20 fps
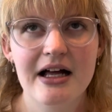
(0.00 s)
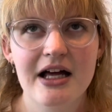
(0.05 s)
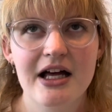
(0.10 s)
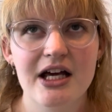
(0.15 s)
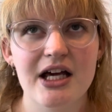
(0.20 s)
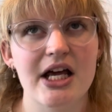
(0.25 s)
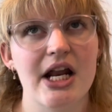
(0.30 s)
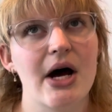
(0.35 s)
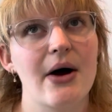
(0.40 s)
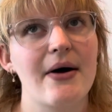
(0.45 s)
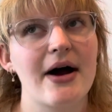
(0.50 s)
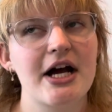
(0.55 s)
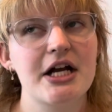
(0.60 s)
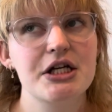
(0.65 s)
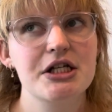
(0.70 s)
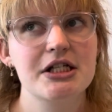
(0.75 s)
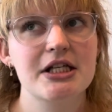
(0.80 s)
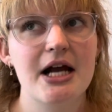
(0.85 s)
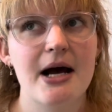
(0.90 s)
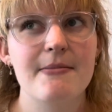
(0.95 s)
You know,
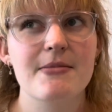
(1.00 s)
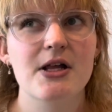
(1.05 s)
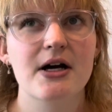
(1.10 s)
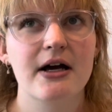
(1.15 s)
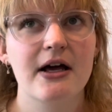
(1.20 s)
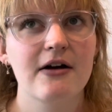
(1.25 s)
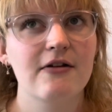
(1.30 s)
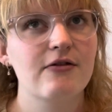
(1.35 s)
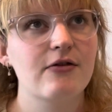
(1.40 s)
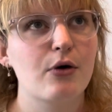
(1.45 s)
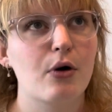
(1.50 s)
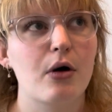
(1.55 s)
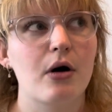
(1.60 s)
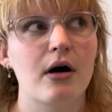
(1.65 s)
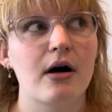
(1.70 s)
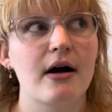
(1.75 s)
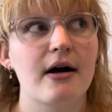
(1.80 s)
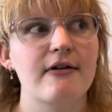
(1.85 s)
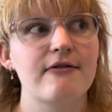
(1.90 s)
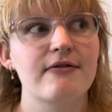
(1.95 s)
I'm looking
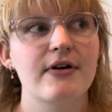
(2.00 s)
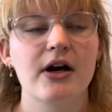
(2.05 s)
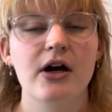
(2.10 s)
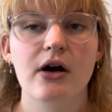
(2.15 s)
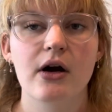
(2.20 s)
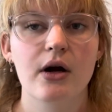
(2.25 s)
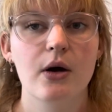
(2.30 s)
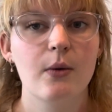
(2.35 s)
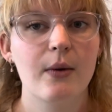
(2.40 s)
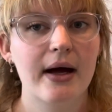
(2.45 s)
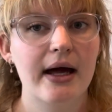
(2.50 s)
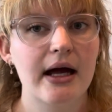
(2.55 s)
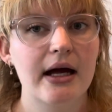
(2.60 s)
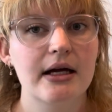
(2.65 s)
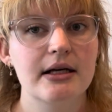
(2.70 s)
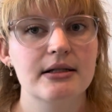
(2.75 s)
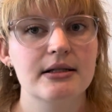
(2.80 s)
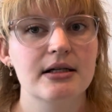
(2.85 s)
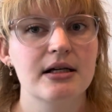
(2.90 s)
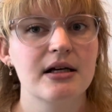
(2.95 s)
for a fingering
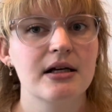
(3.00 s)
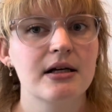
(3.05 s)
weight,